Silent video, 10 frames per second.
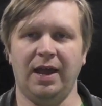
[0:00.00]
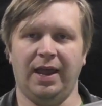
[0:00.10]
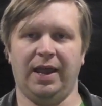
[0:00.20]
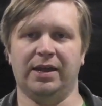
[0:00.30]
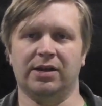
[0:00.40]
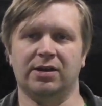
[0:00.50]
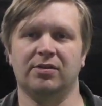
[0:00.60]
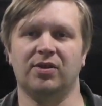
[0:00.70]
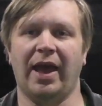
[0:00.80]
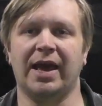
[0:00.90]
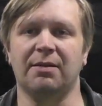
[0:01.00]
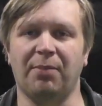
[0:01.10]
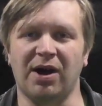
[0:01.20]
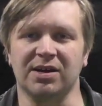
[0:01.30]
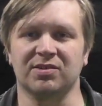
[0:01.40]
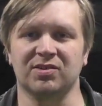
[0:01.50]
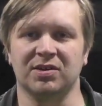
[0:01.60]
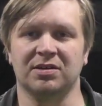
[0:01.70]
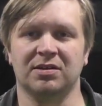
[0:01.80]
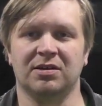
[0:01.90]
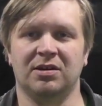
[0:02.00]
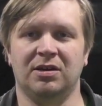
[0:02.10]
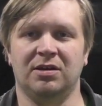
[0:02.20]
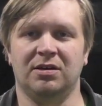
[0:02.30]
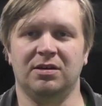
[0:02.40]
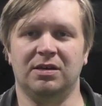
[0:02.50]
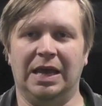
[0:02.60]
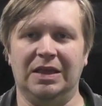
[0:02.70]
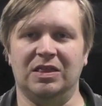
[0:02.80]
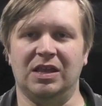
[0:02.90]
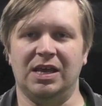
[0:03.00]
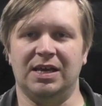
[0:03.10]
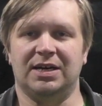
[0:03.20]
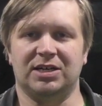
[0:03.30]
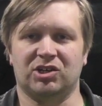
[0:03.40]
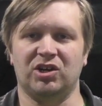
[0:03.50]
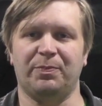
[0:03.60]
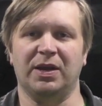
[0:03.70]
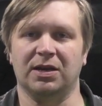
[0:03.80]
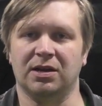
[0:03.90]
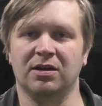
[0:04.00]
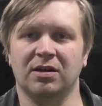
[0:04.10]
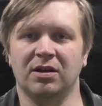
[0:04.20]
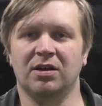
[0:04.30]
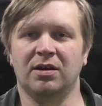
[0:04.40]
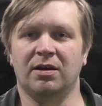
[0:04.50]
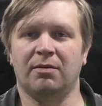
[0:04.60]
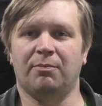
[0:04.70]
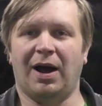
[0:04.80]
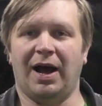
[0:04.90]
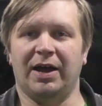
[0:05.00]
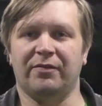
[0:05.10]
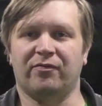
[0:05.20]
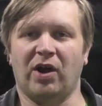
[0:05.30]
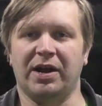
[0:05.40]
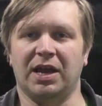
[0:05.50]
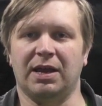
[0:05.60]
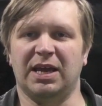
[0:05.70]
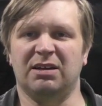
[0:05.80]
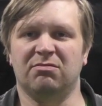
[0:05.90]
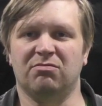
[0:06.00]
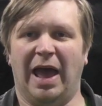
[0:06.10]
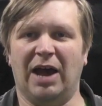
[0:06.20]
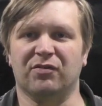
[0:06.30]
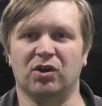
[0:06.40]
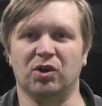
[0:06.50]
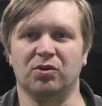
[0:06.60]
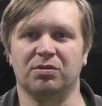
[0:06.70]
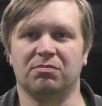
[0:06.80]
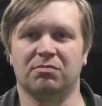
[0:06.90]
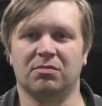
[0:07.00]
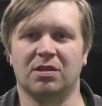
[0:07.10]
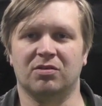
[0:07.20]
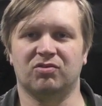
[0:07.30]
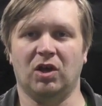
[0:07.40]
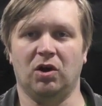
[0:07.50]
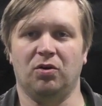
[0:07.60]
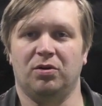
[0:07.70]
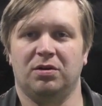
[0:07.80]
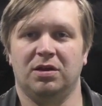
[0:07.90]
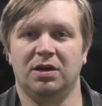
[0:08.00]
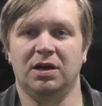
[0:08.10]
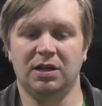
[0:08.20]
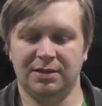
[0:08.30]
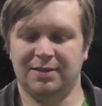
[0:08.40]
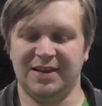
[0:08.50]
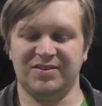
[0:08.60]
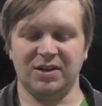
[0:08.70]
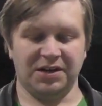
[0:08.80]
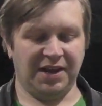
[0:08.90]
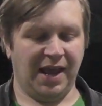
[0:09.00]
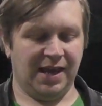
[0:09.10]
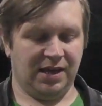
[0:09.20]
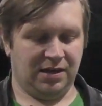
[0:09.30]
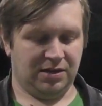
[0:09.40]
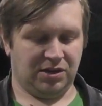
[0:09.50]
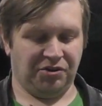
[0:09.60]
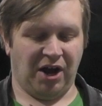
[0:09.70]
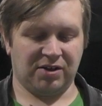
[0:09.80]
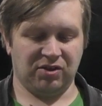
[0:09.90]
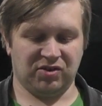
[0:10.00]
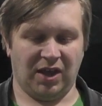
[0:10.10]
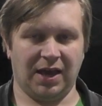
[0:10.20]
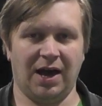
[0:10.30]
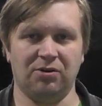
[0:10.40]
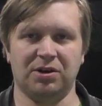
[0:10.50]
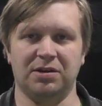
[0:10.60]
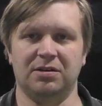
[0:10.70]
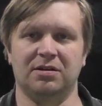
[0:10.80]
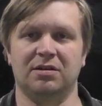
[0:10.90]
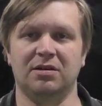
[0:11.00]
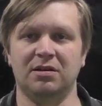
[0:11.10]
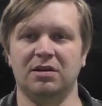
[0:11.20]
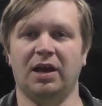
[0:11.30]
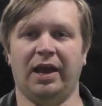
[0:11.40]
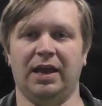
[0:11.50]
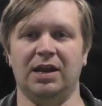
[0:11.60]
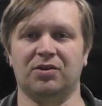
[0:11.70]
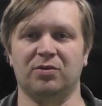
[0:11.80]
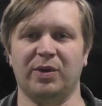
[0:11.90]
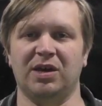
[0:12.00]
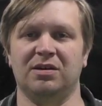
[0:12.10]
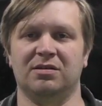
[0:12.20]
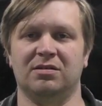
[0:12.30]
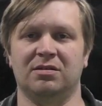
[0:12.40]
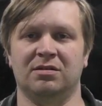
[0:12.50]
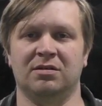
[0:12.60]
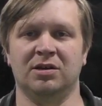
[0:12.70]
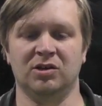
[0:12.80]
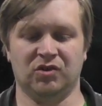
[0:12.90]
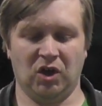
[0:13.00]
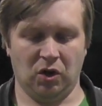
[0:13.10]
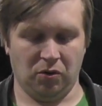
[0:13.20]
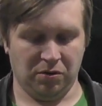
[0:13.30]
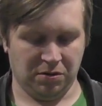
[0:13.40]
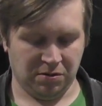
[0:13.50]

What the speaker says: and they had a box in the shipping by Friday afternoon. So less than a day to knock this thing out and get it to me. So